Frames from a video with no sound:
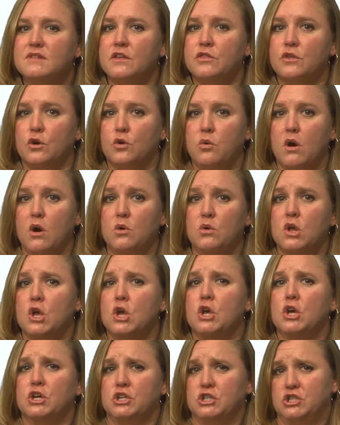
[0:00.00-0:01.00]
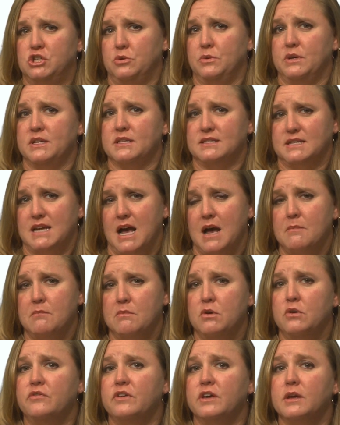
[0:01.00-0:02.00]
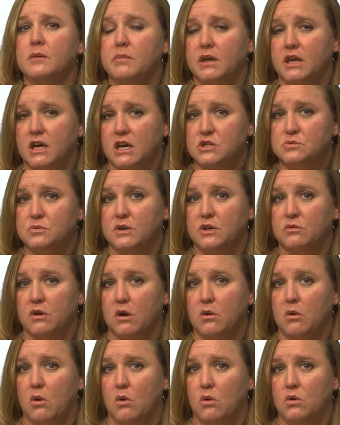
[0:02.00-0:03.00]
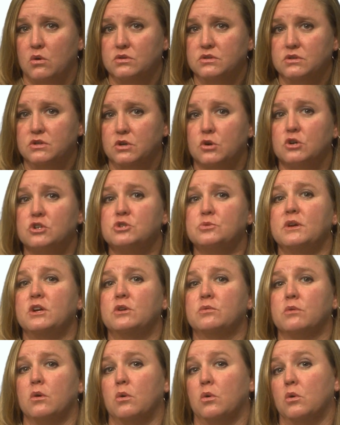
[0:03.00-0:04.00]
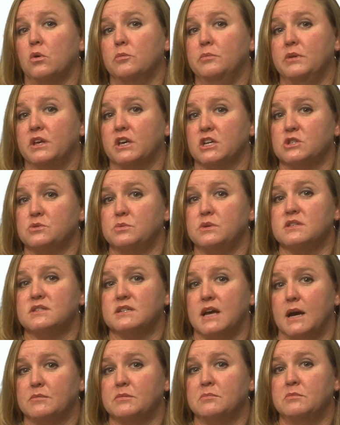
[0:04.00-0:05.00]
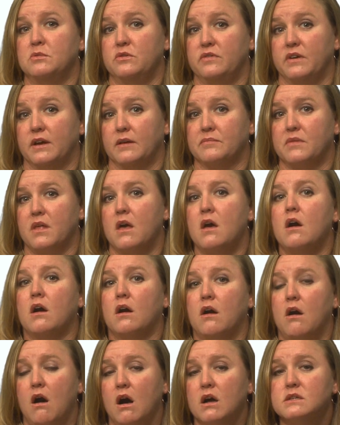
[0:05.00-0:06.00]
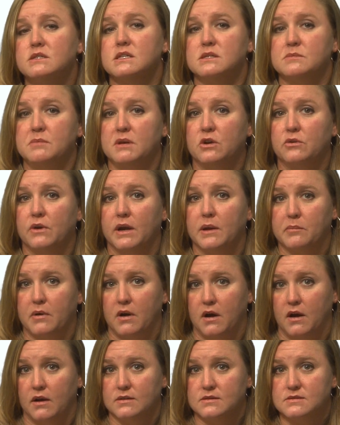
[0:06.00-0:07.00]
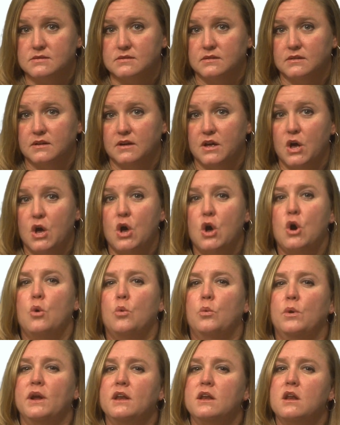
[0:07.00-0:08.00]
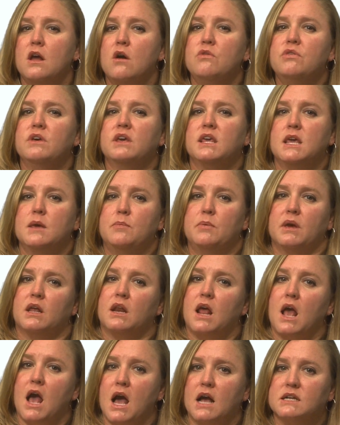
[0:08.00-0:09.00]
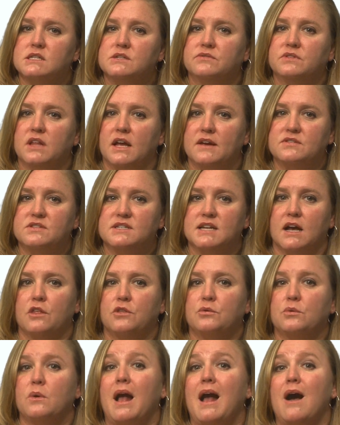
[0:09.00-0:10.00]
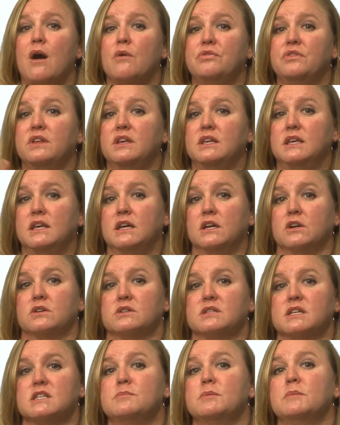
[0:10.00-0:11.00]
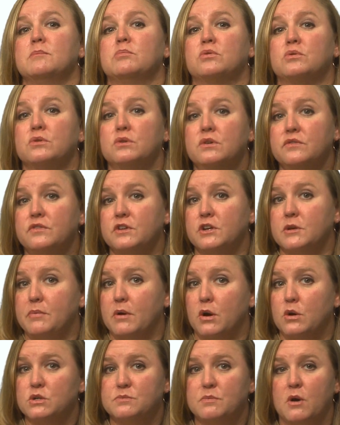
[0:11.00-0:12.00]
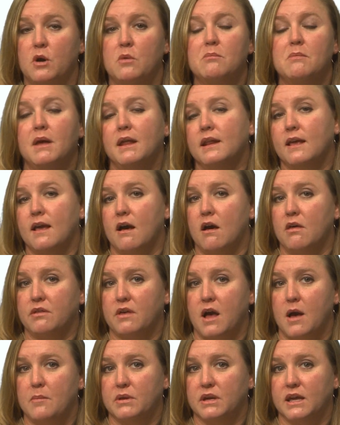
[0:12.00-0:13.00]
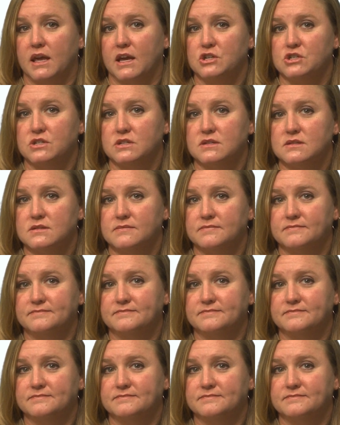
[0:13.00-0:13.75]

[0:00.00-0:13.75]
The quote, do we stop moving because we grow old, or do we grow old because we stopped moving? causes me great pause. We know that keeping an active lifestyle throughout the years has been proven to postpone many health complications.